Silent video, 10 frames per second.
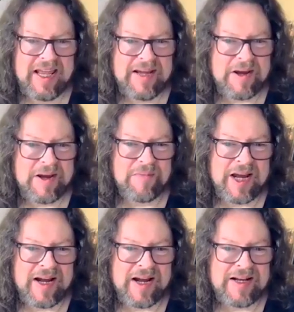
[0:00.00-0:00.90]
Here Come
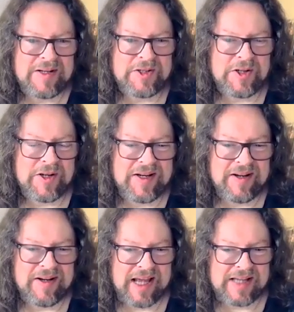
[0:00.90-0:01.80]
the Aliens,
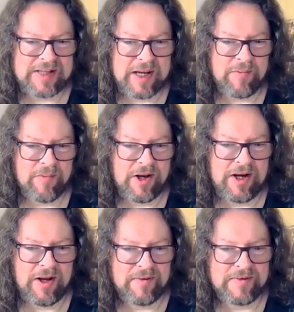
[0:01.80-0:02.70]
your last album I
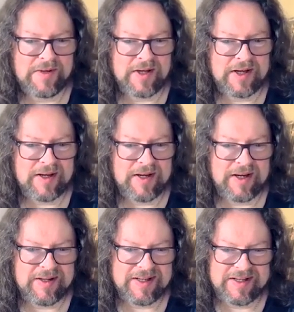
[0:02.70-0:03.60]
loved, and
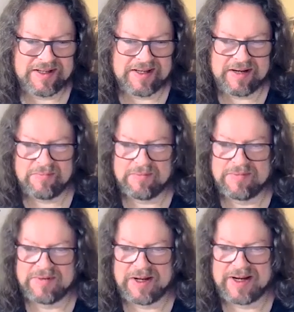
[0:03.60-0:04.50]
it
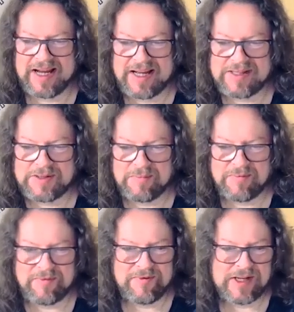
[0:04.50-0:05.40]
like had
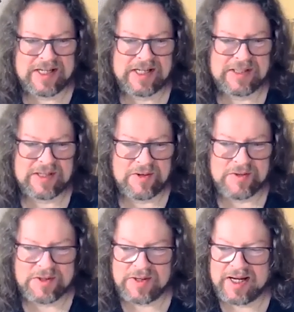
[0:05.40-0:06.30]
some fantastic
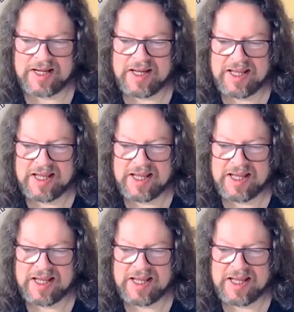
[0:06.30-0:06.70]
songs on there.